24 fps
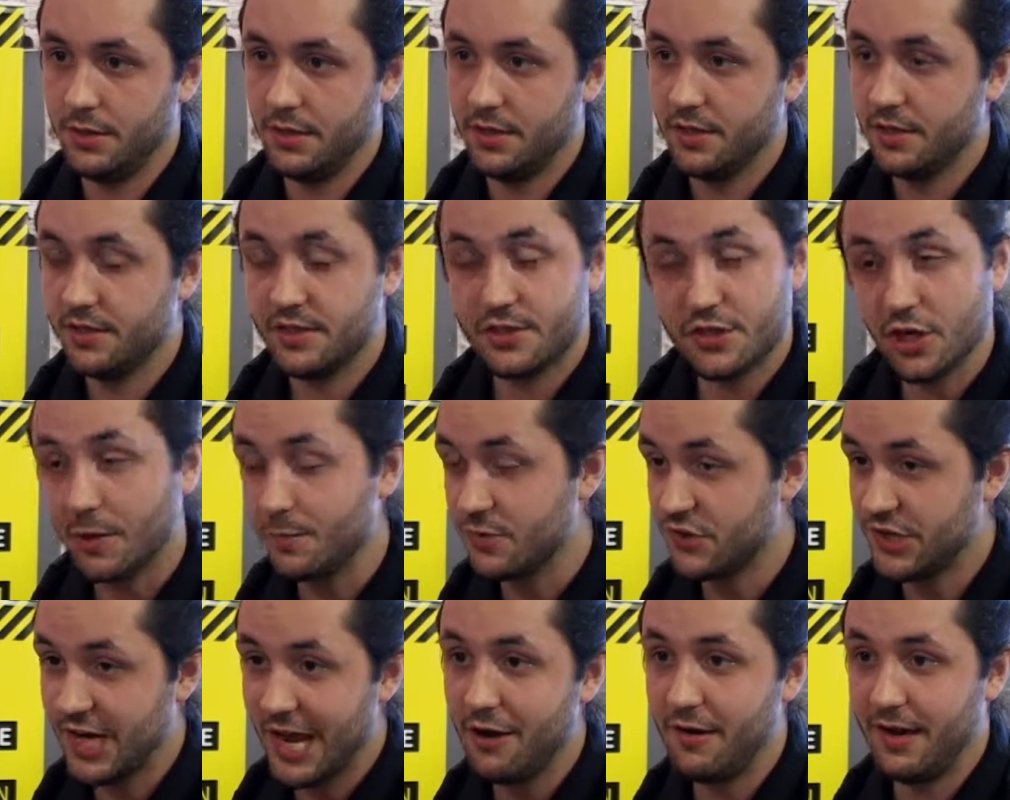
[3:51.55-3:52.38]
Stop
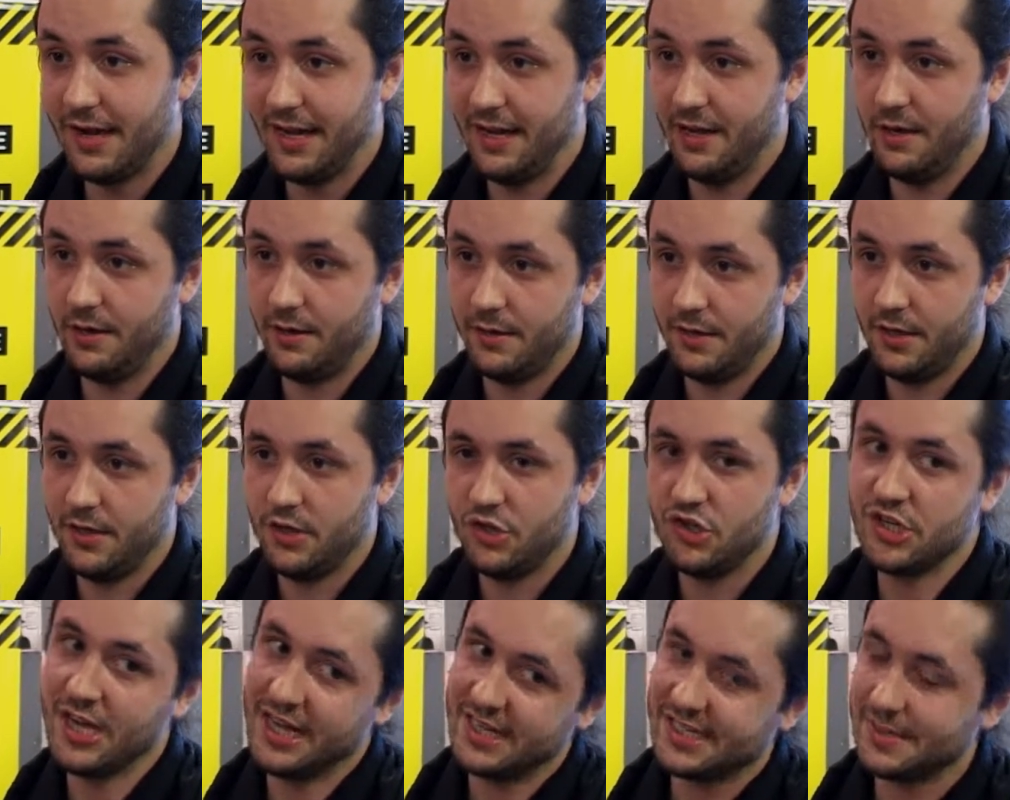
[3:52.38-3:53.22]
sharing it.
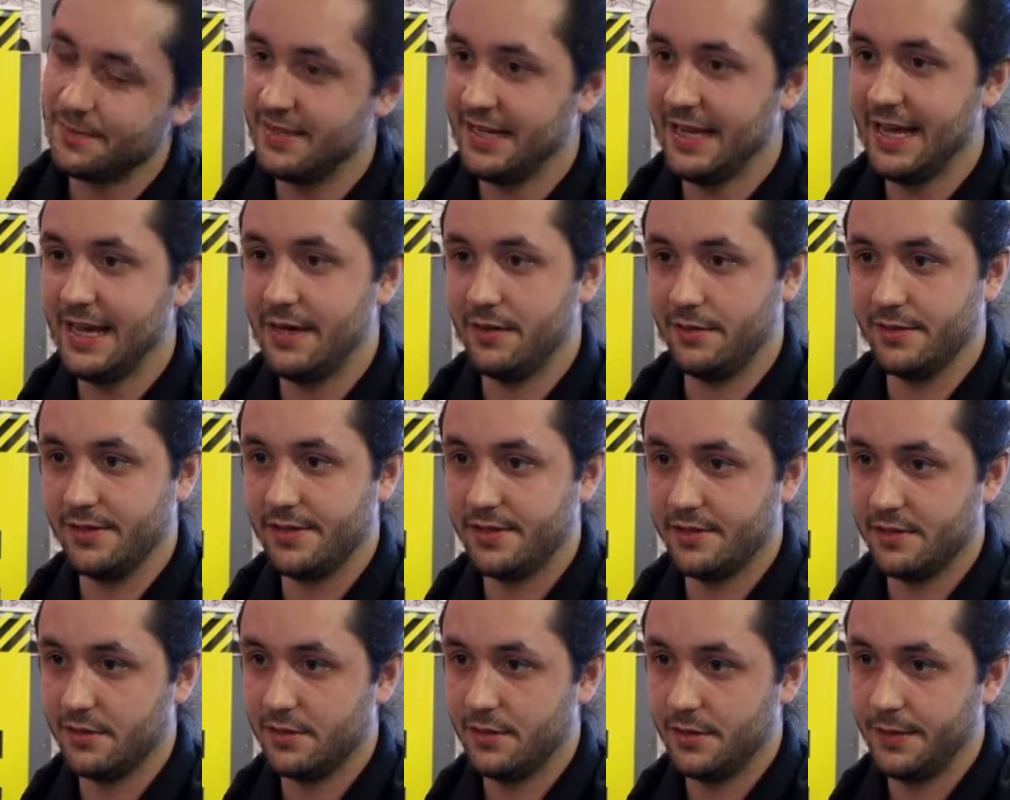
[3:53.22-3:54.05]
Share something
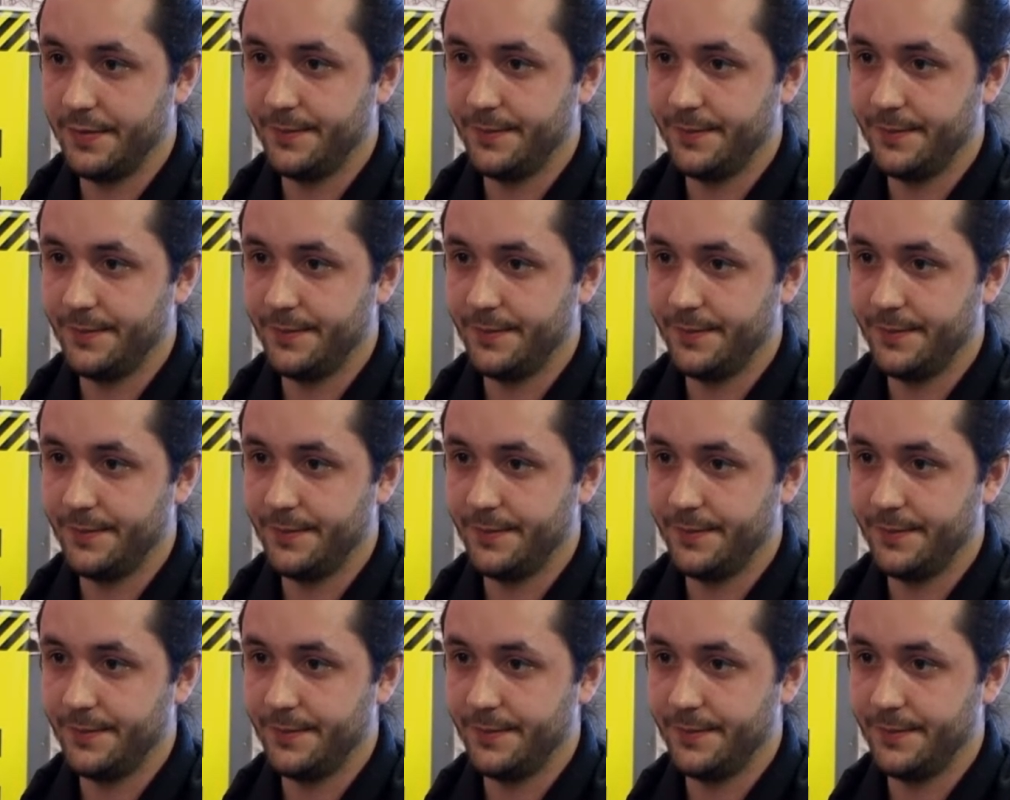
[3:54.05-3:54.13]
else.